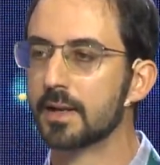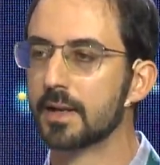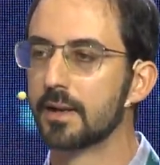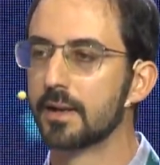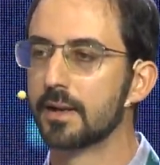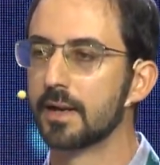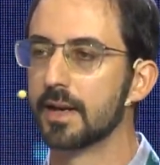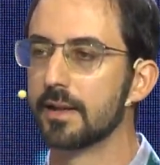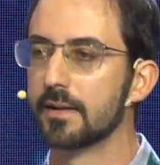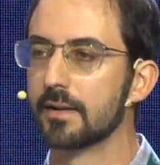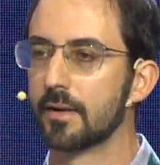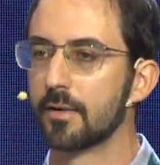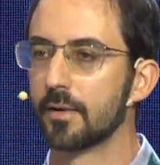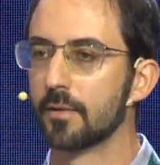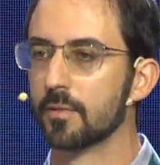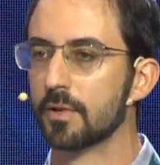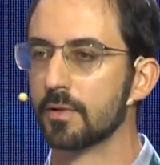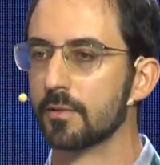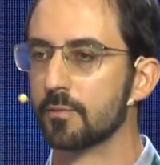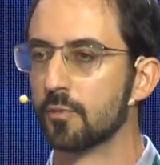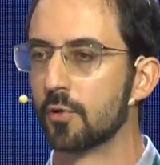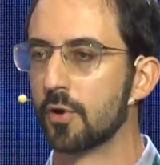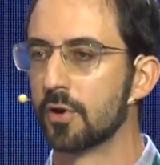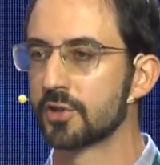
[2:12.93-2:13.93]
either
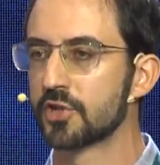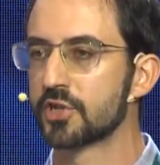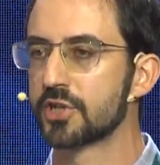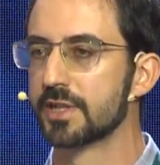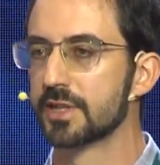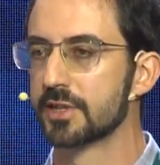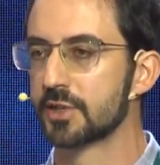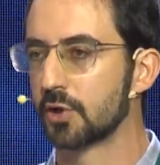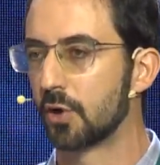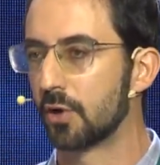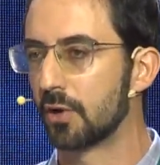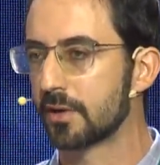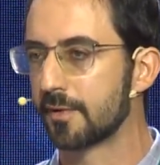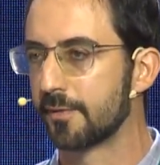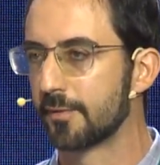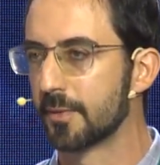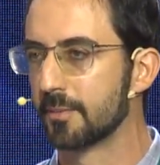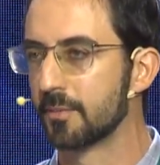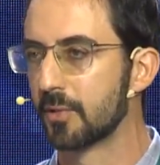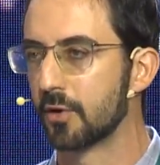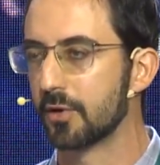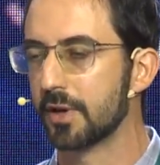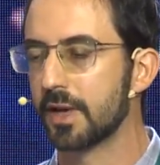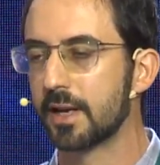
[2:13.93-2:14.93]
watch the talk
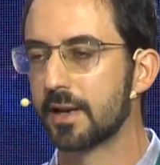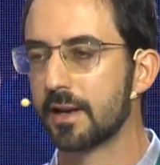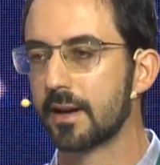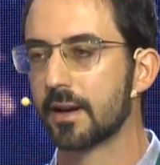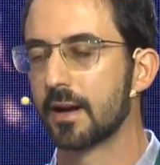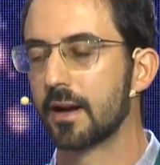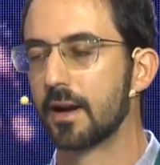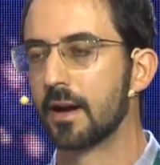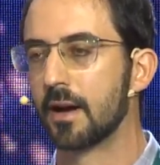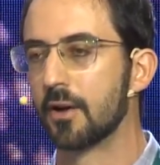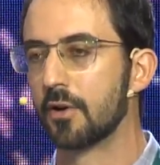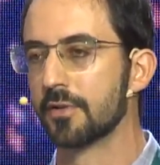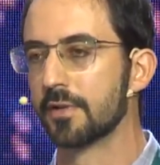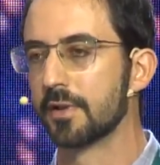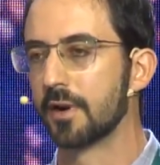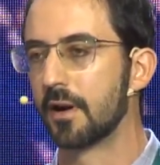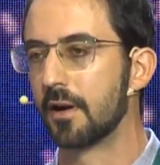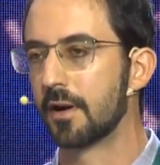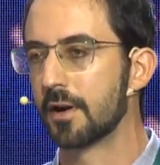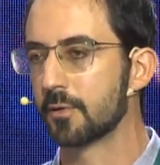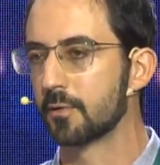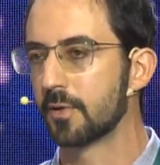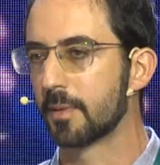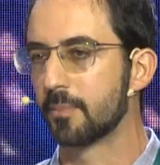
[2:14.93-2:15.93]
from Loic on the
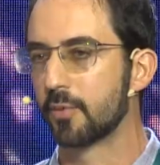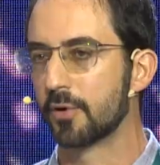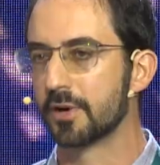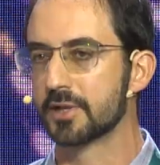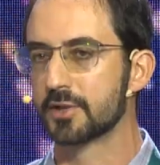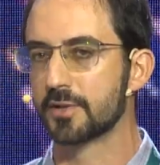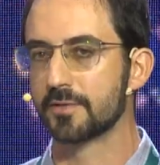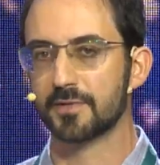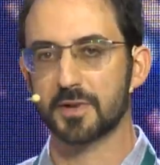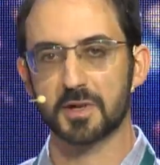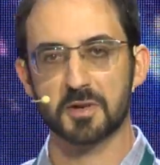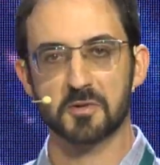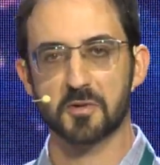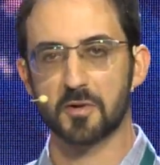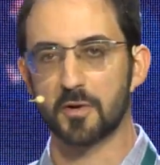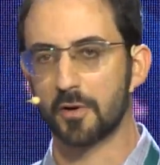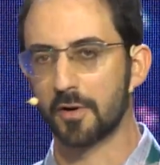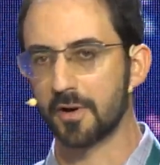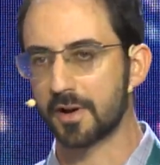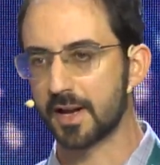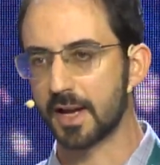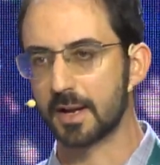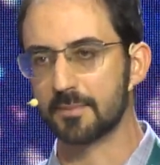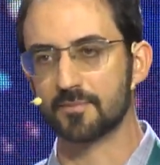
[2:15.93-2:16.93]
hardware point of view
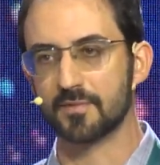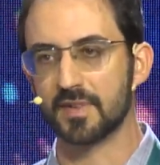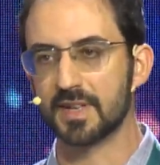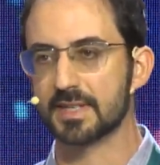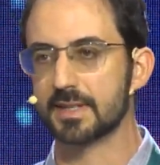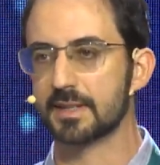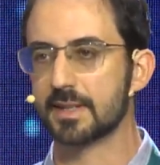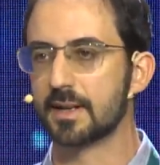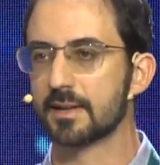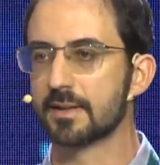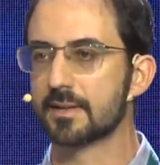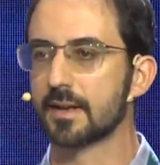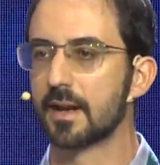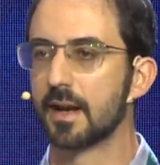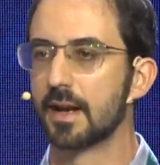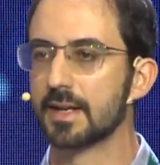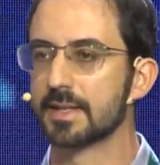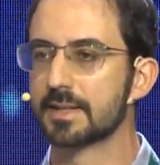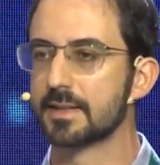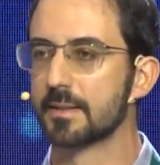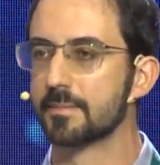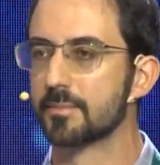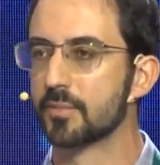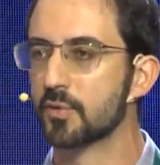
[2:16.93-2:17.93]
or come visit us at
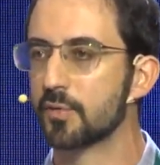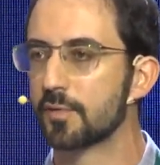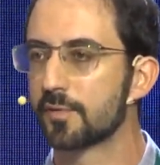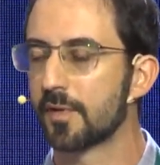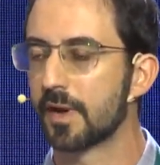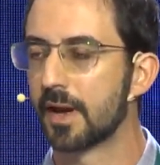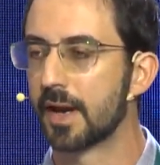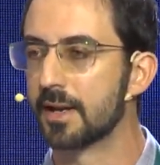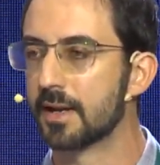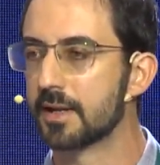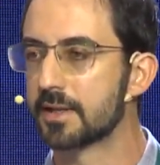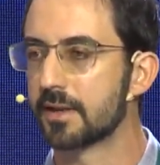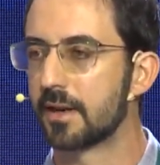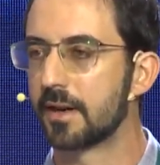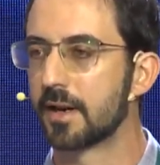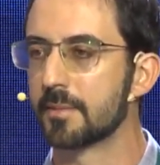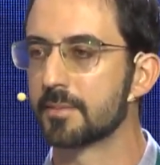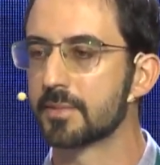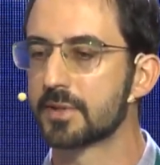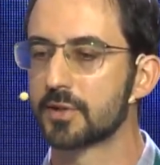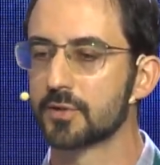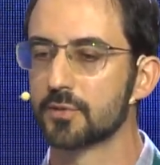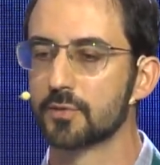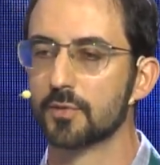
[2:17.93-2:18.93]
the booth
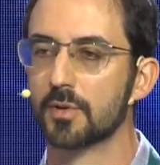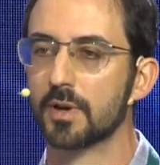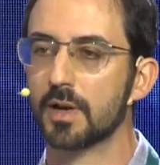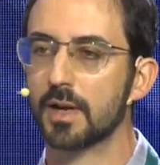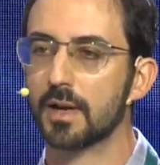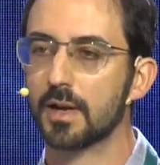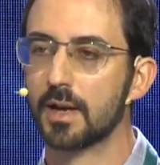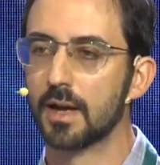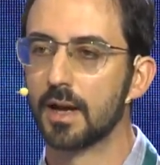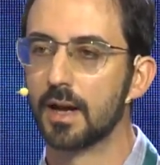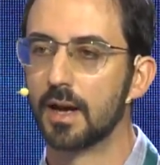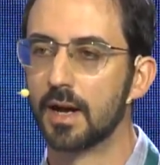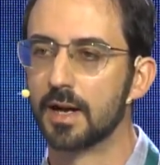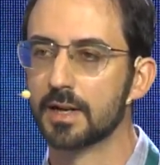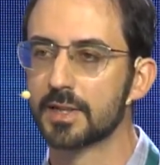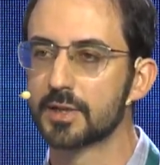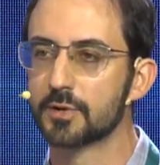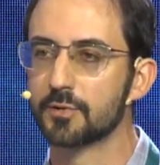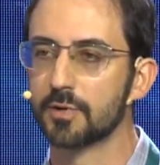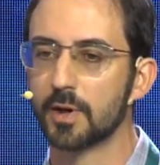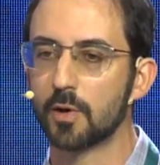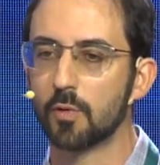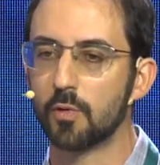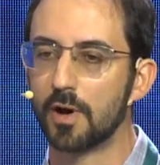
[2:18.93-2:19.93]
anytime to
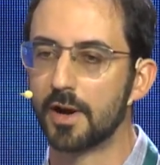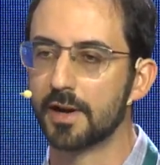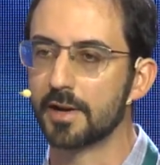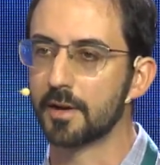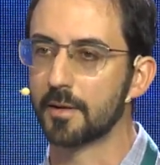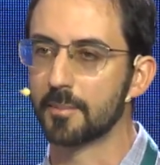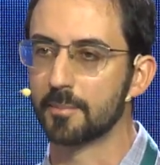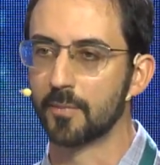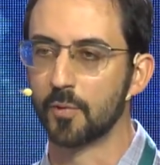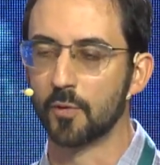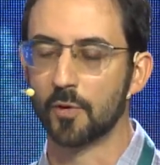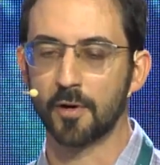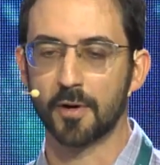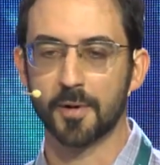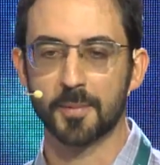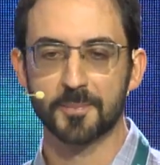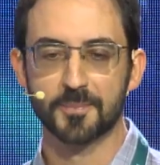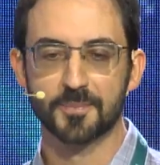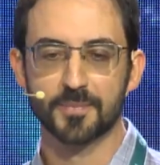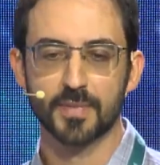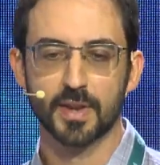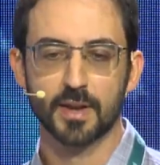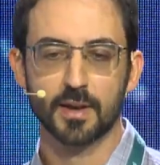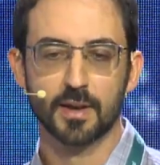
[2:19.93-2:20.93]
inquire more.
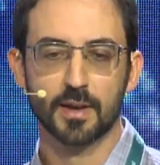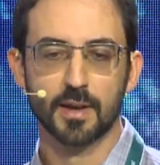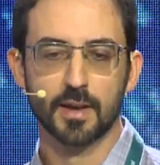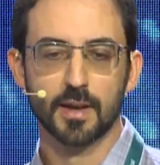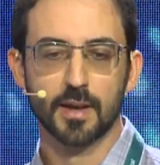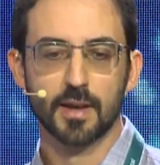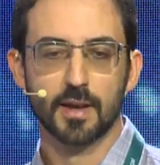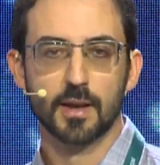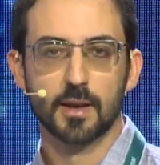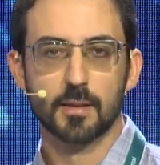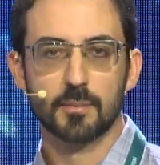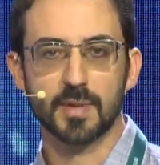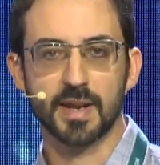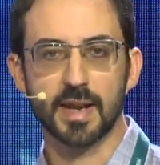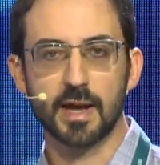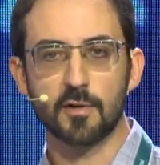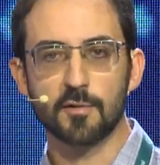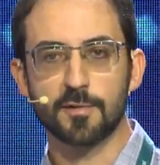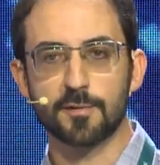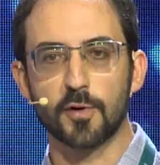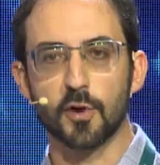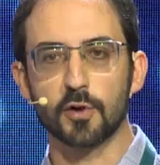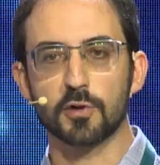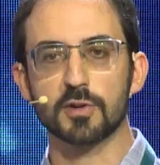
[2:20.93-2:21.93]
But now
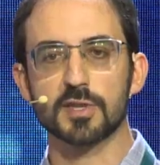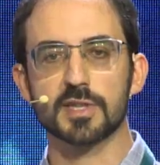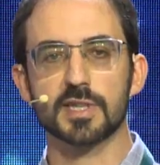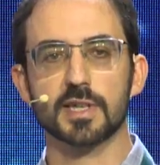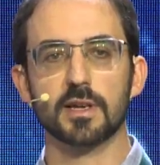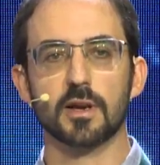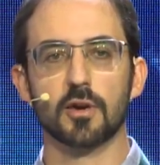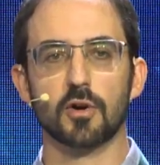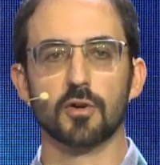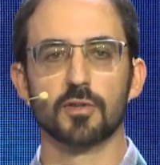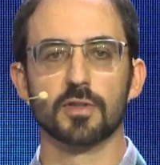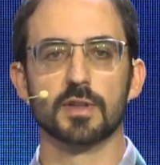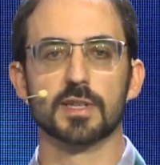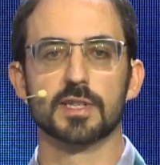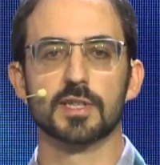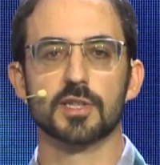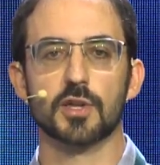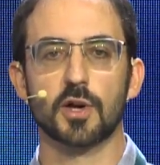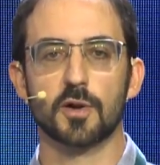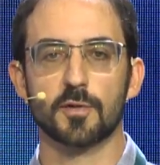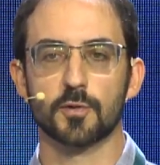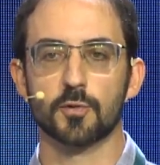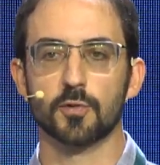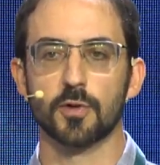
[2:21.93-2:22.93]
focusing on the
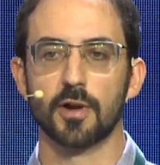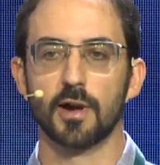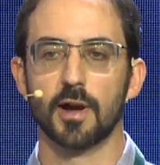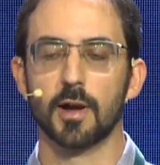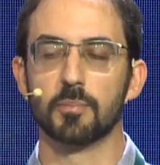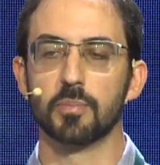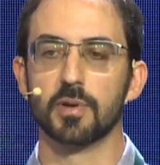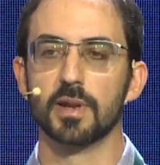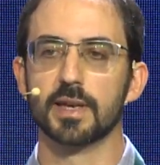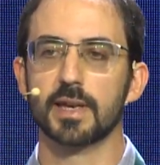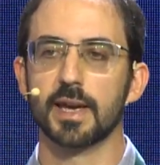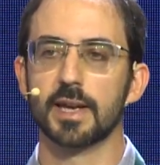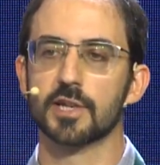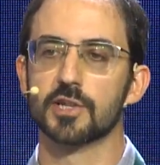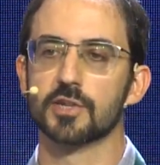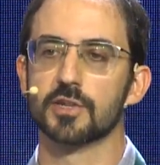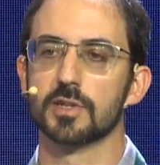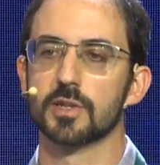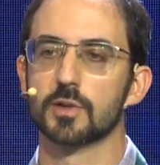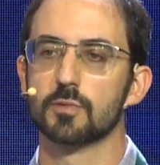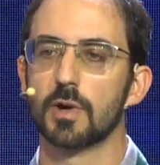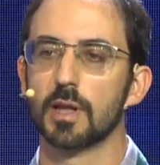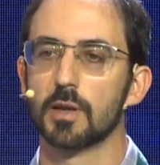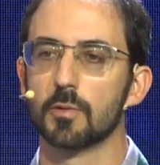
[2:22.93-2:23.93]
software
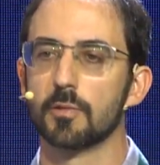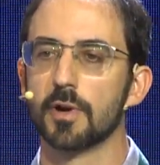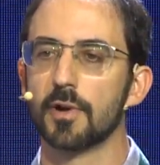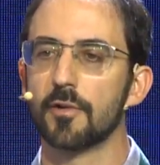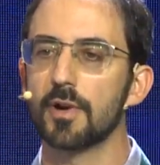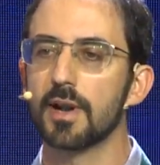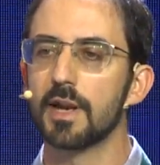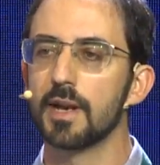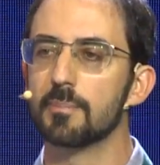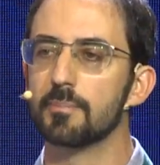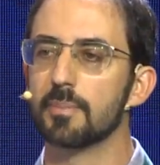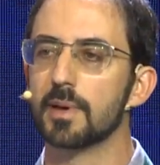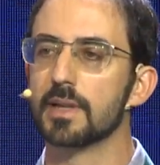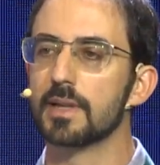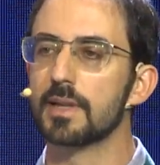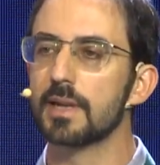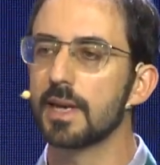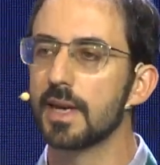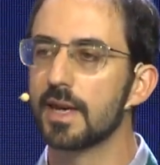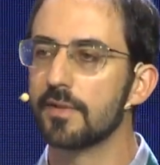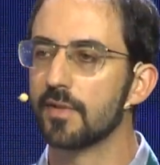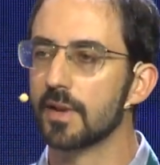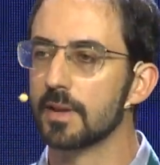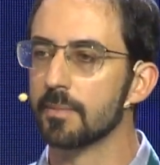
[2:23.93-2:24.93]
applications, well, we really
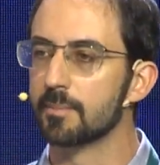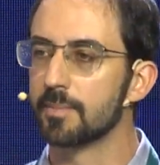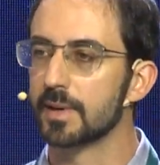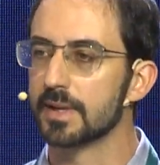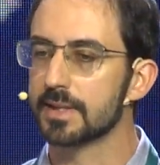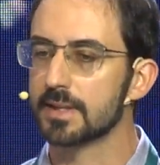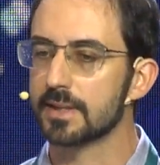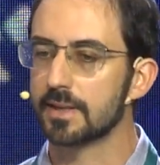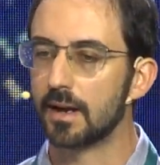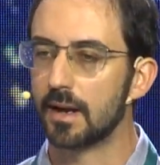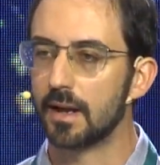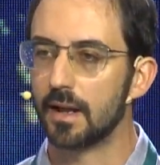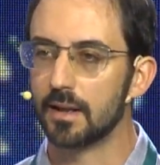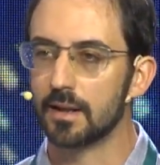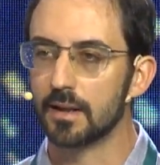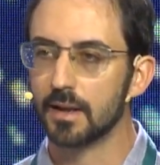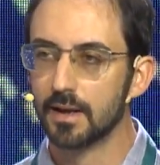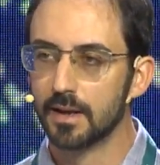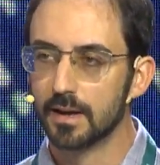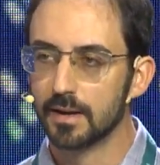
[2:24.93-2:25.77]
believe in Pasqal